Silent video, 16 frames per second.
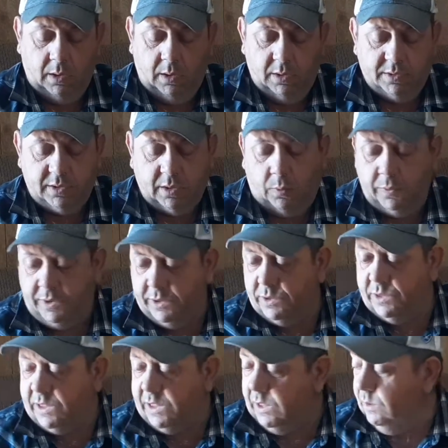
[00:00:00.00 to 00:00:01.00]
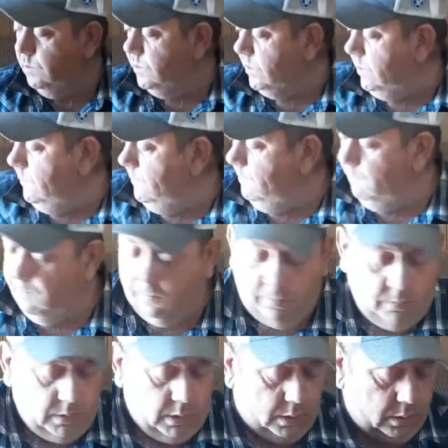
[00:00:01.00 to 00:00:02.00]
So when you're using
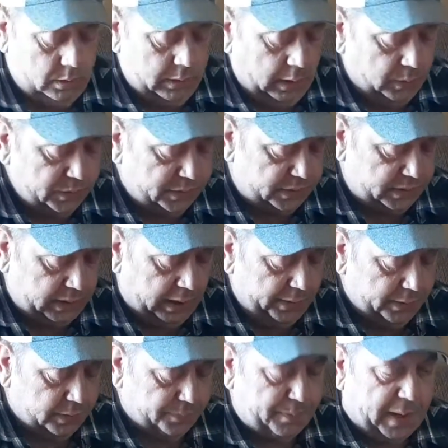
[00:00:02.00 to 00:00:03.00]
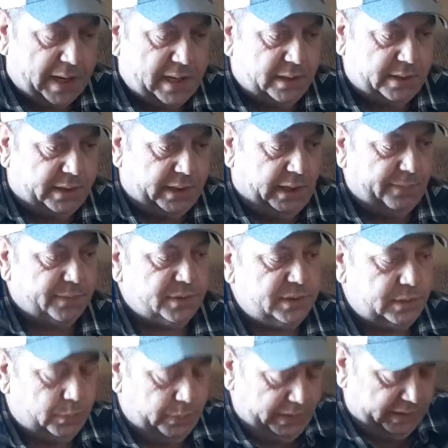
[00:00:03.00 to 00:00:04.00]
those other pan covers
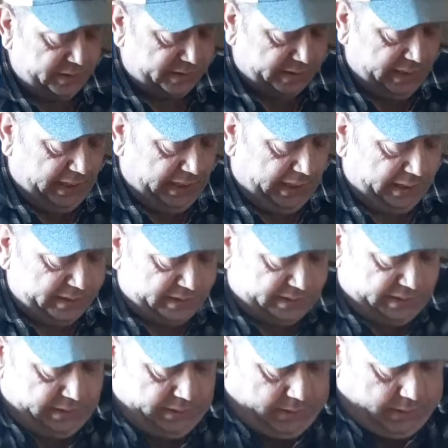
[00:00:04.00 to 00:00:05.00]
that we discussed,